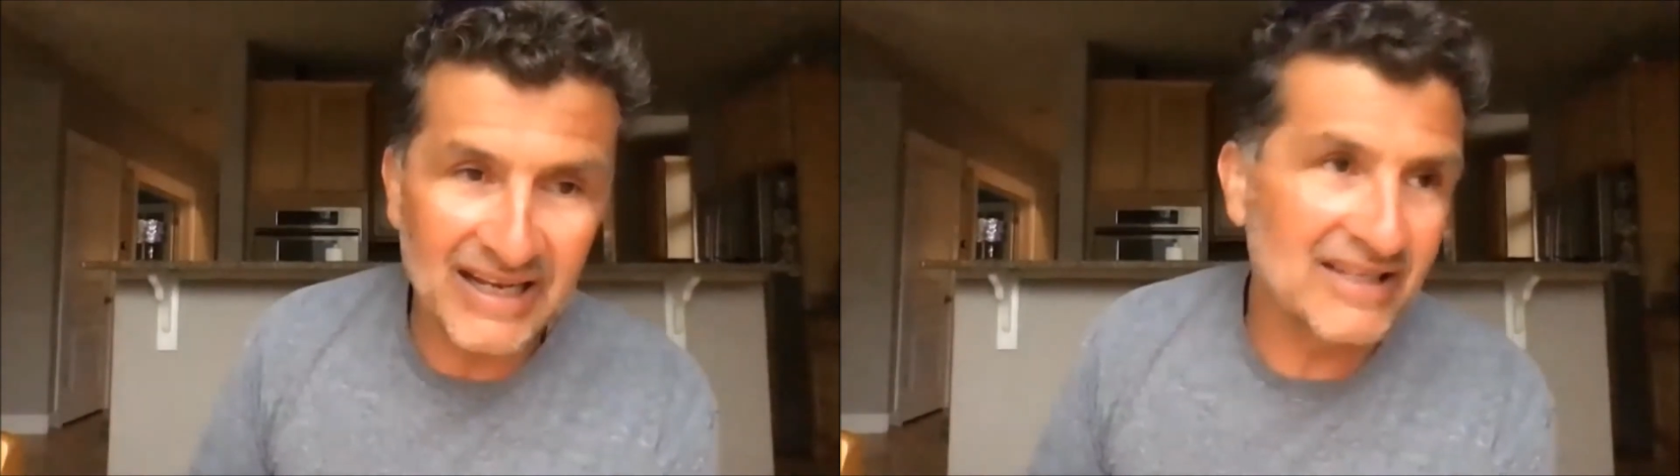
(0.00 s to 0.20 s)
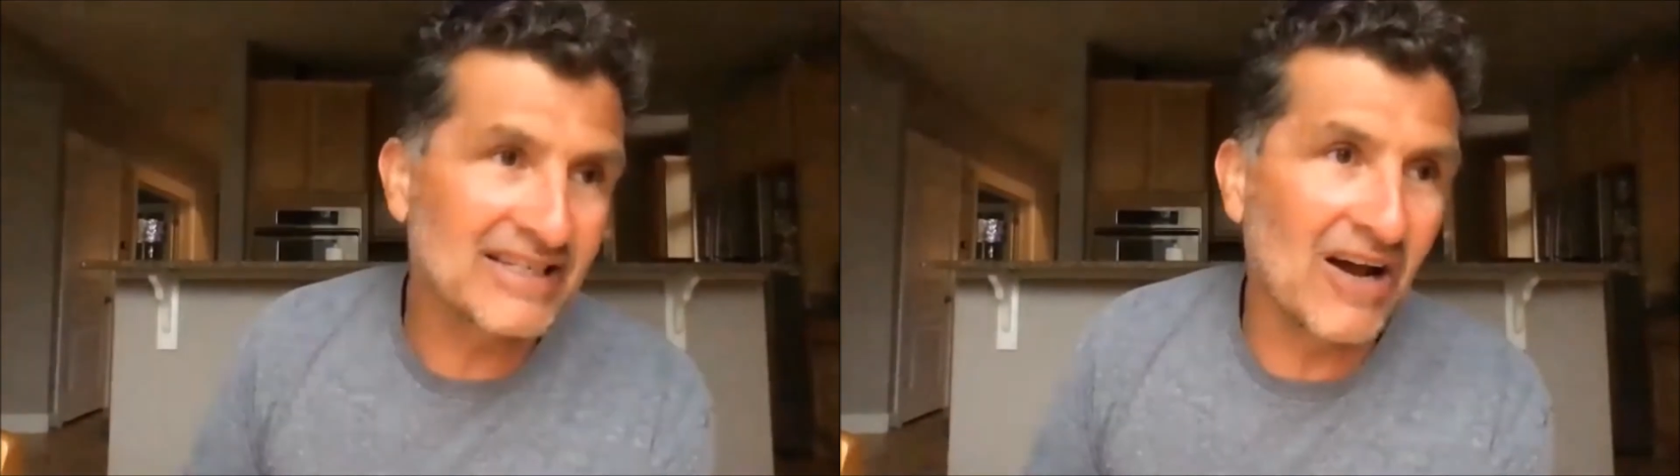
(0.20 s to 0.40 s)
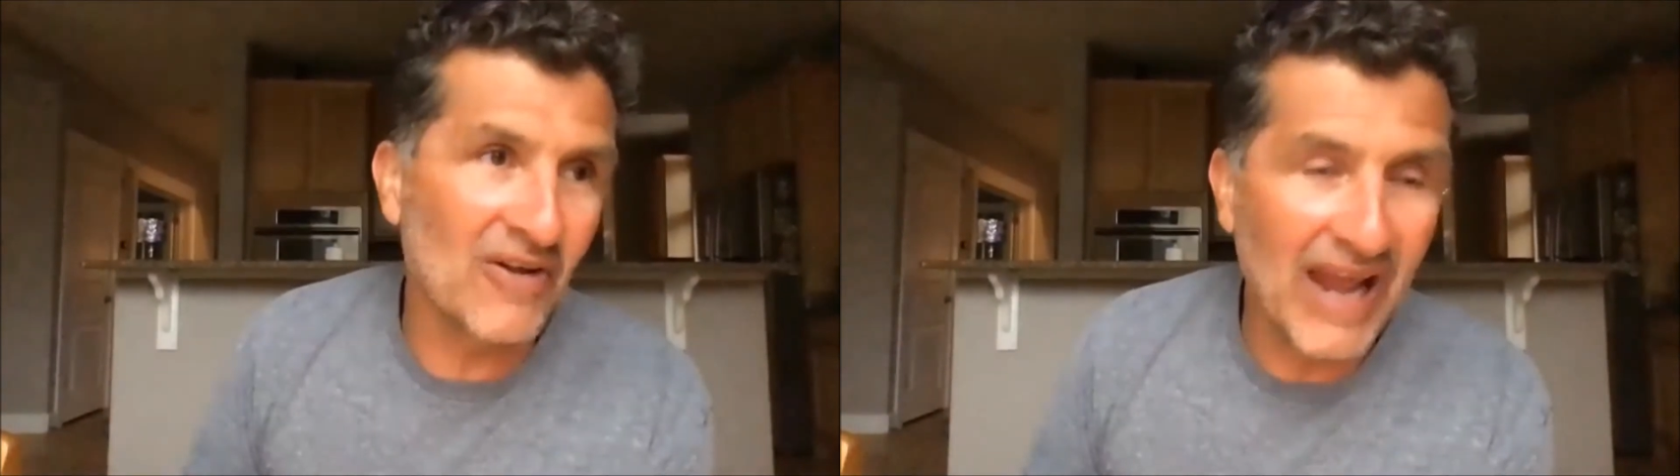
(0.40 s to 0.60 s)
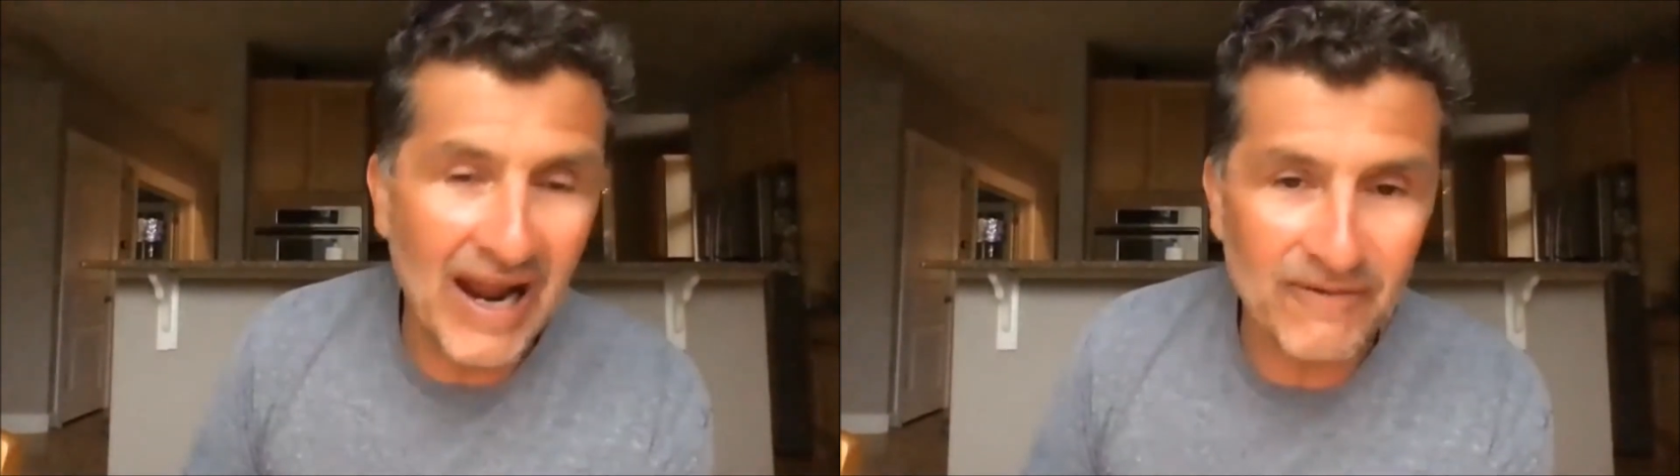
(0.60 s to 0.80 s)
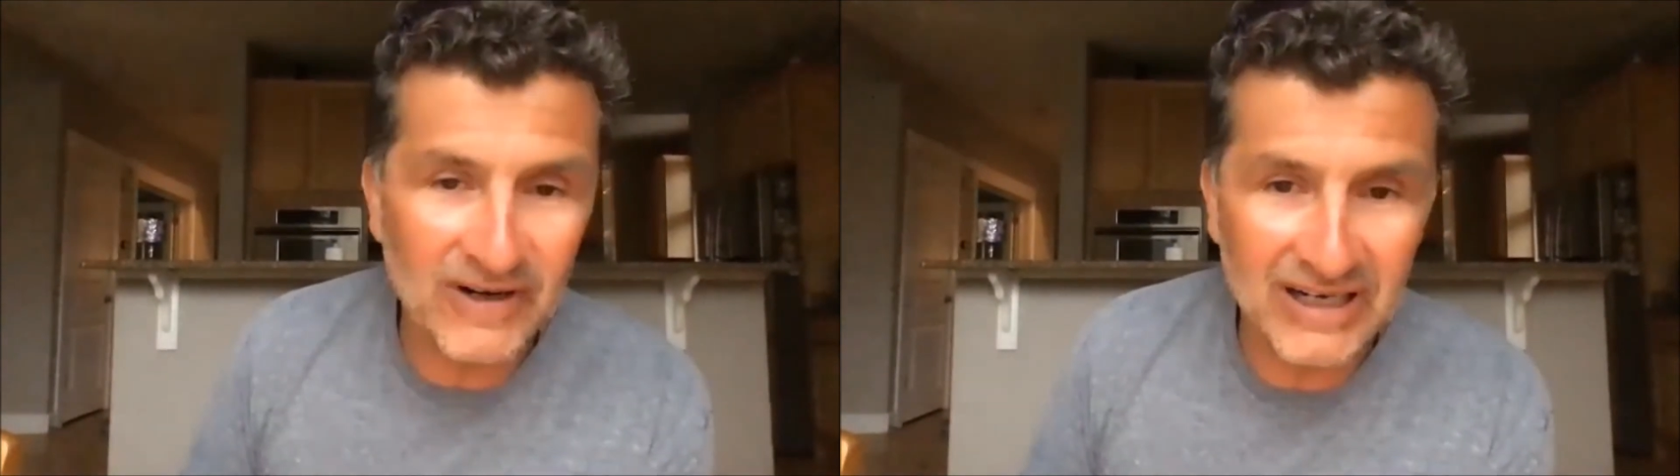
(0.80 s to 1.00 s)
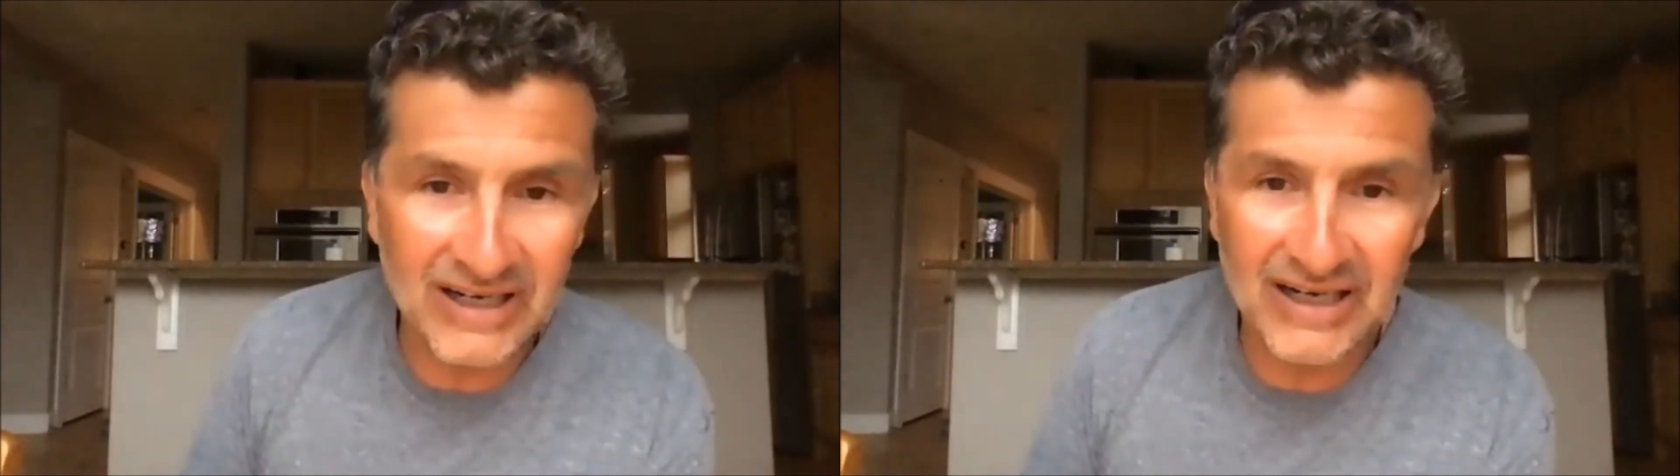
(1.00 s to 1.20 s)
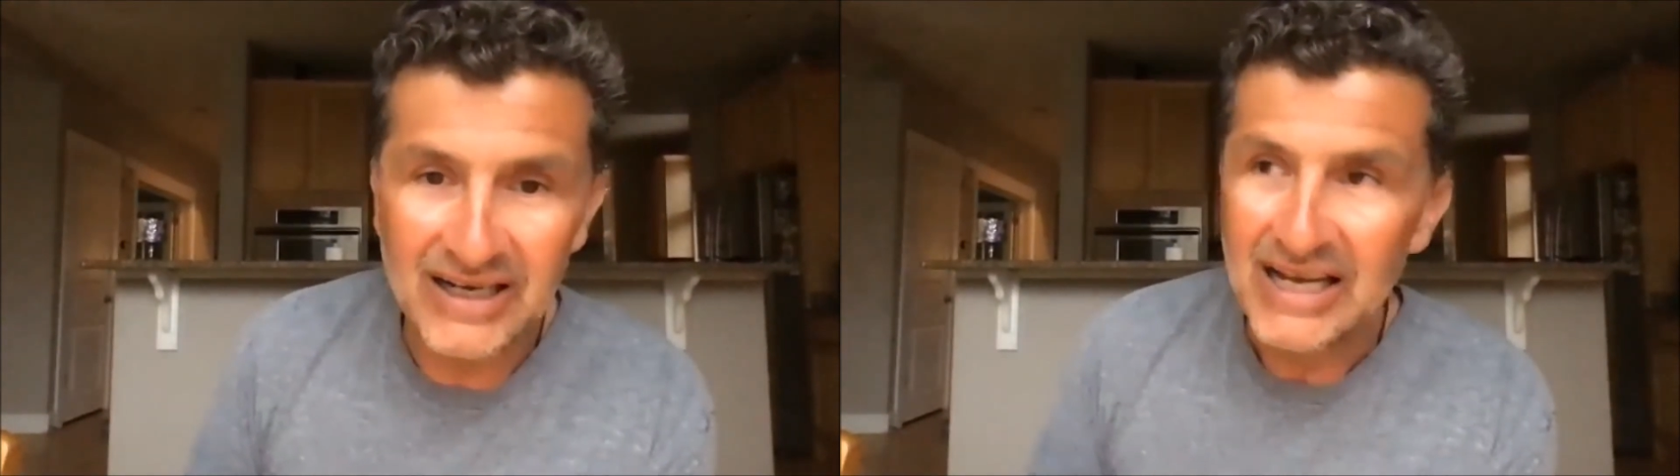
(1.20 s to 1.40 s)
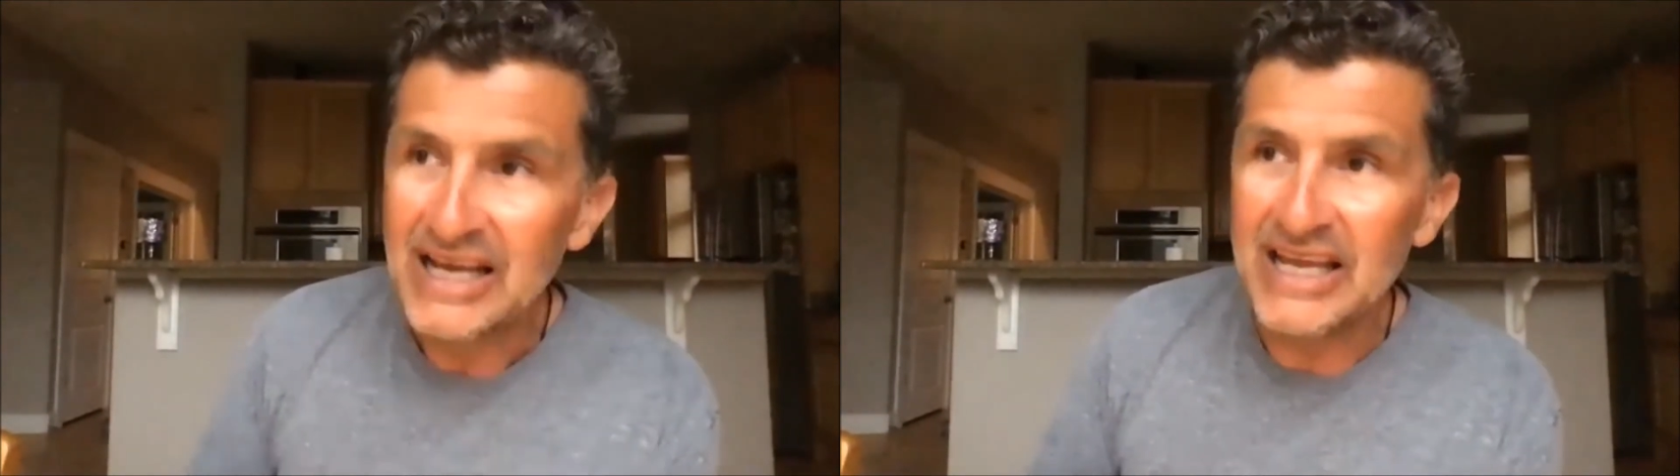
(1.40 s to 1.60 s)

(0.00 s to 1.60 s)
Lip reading: in South Africa,